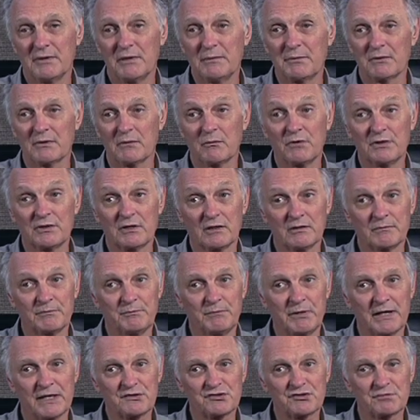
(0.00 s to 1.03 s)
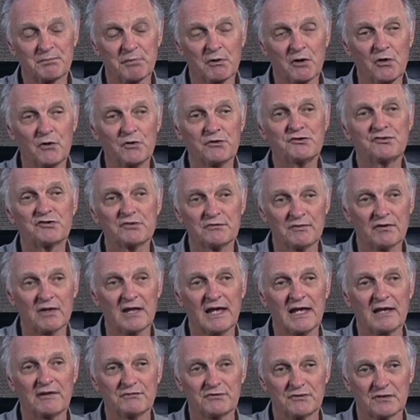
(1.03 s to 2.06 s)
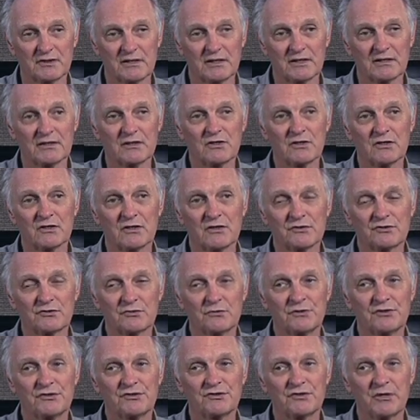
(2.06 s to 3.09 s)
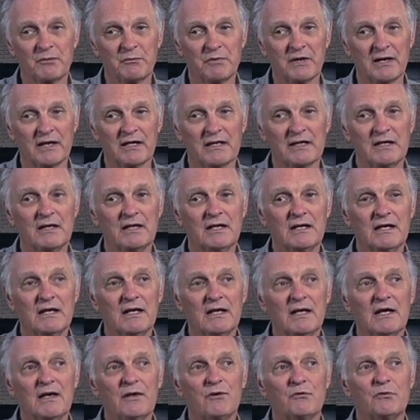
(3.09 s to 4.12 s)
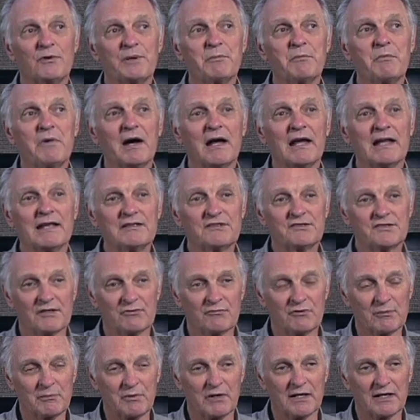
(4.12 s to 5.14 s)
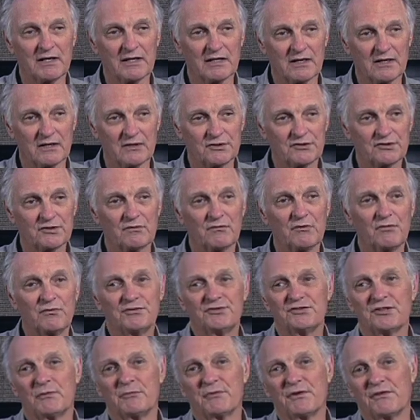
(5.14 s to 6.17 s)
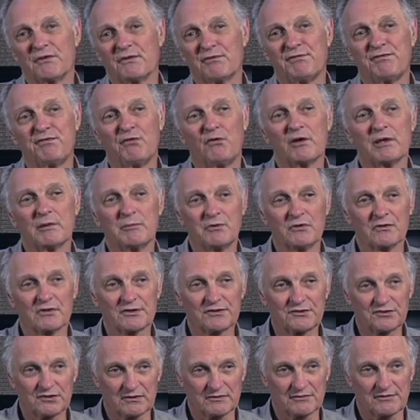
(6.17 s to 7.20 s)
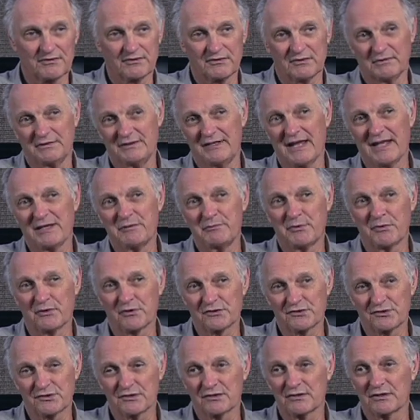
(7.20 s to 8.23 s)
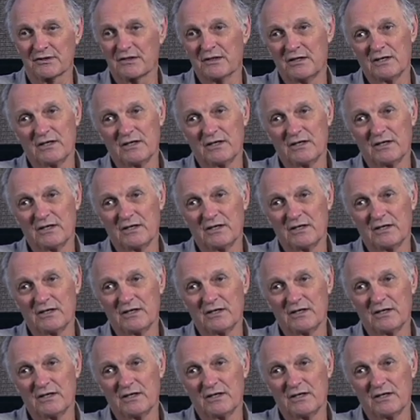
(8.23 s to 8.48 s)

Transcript: People, with the explosive laughter that occurs when somebody reminds everybody else of some of the foibles of the dead person,